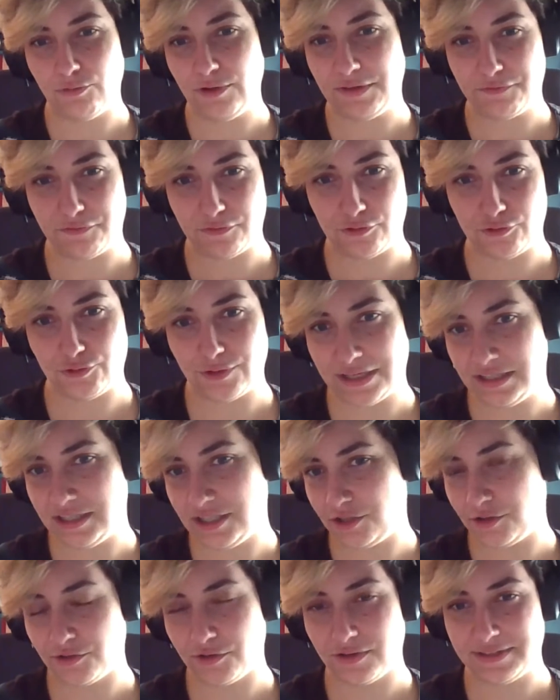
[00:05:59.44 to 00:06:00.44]
with
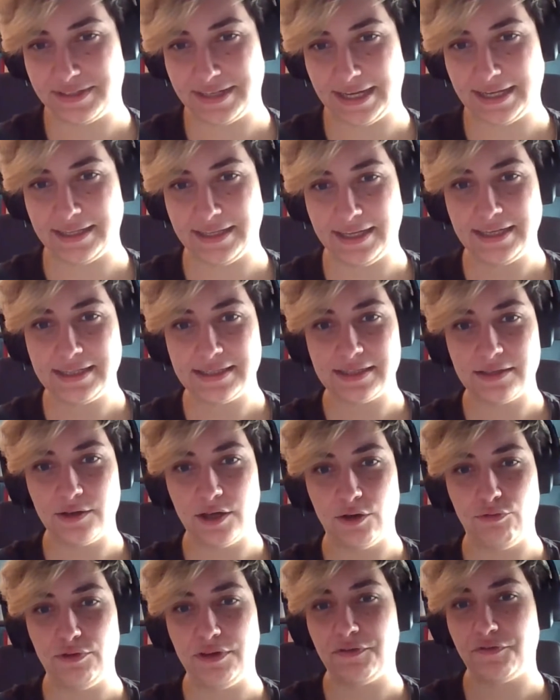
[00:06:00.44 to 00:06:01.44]
traditional
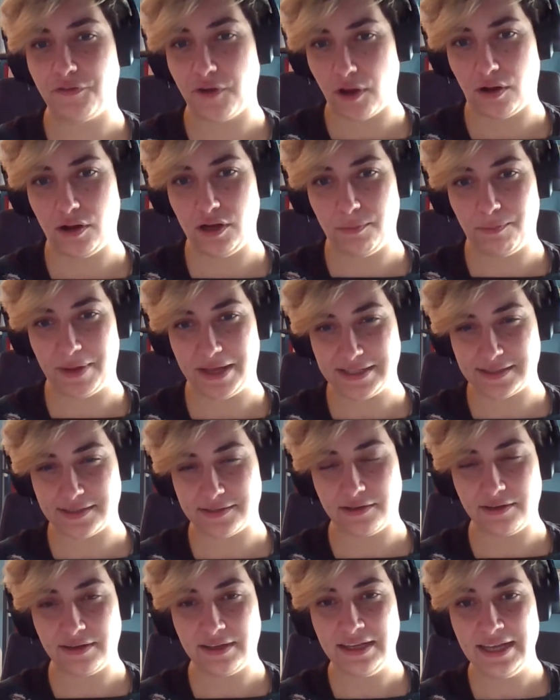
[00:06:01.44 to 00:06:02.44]
techniques, with oil
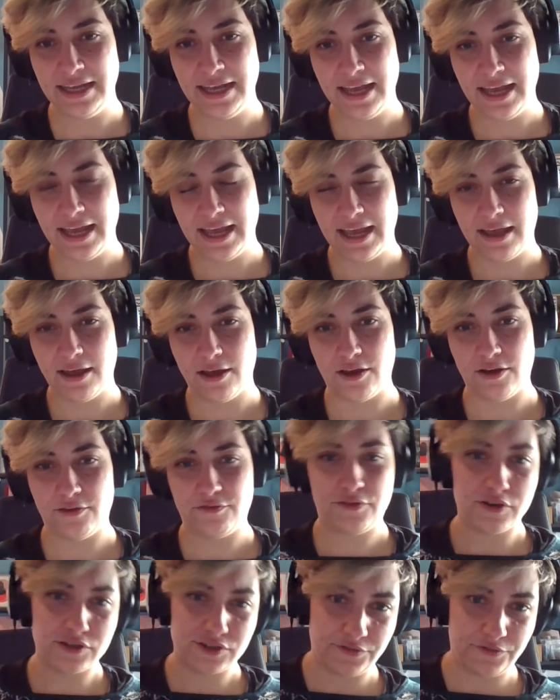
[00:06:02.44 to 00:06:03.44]
pastel
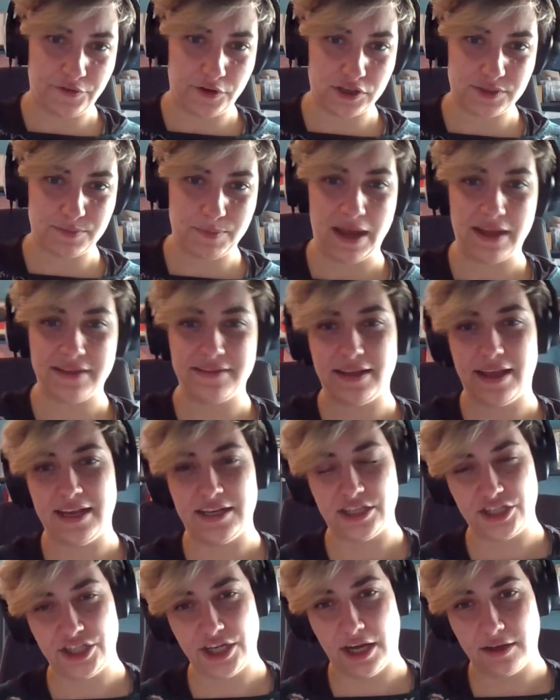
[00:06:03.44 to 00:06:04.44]
for the first part and